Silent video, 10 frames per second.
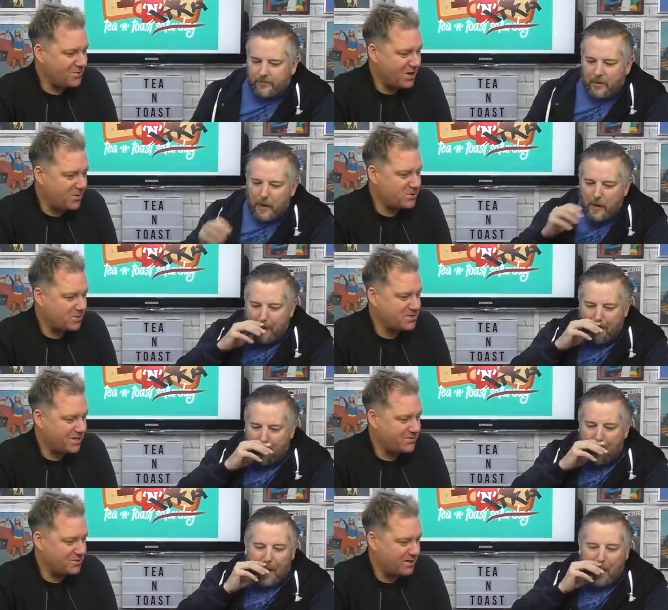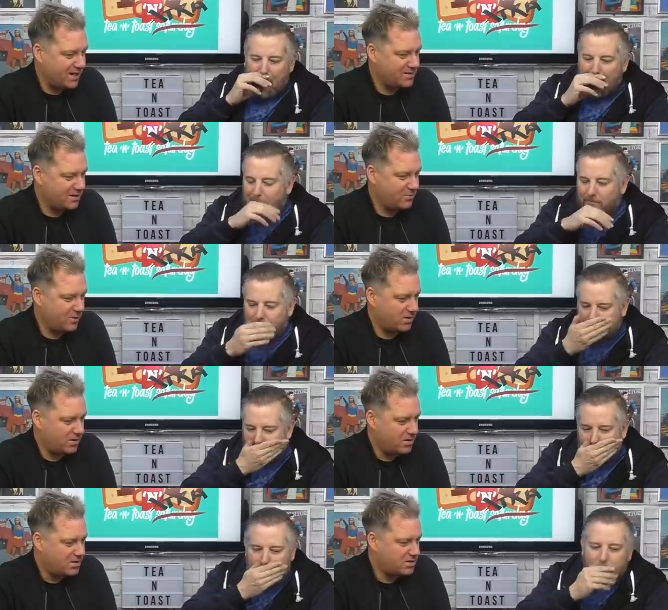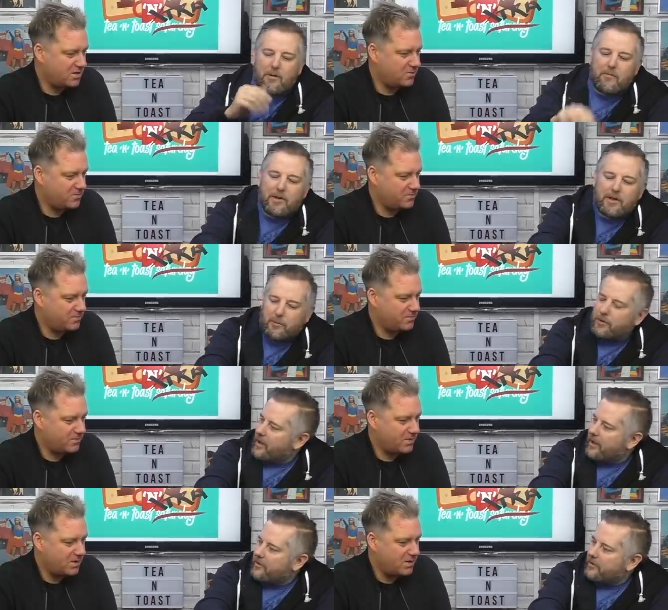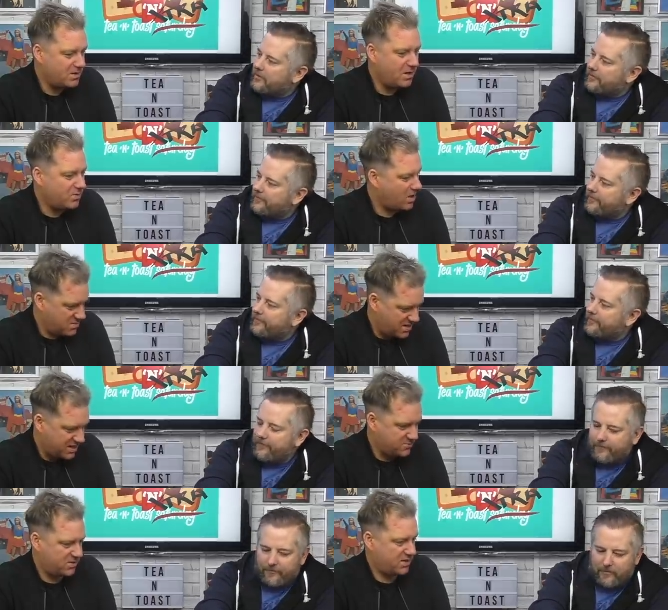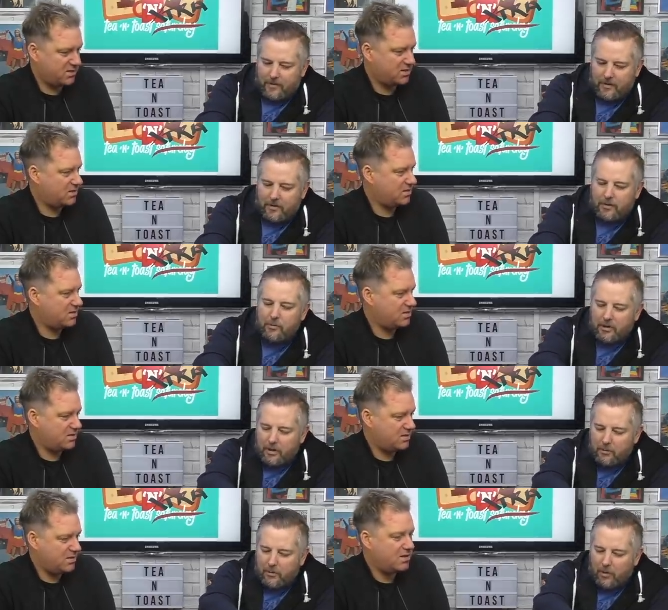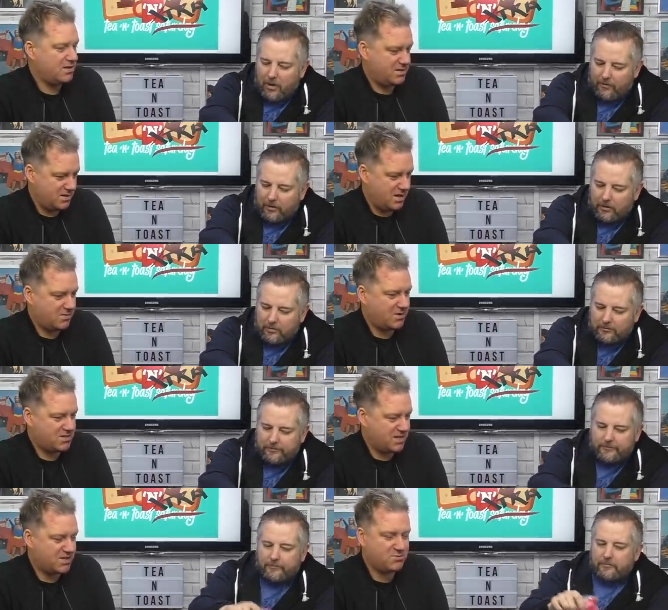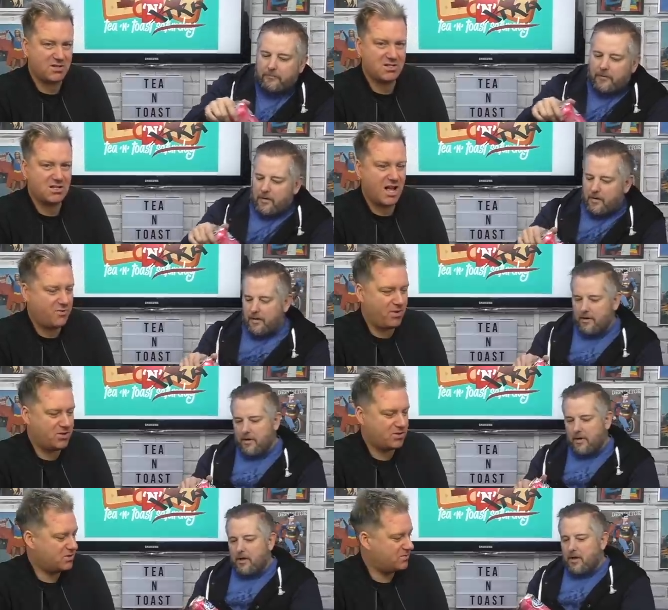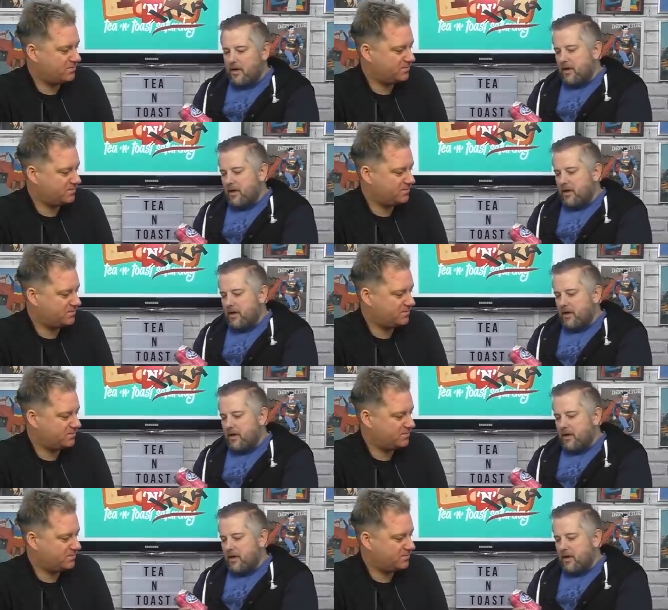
Speaker 1: We know which one we're saving till last, don't we? We're So- going
Speaker 2: with this one next.
Speaker 1: no, we're going with the next one next.
Speaker 2: You want to go with guava?
Speaker 1: Yeah, because the next one's outrageous.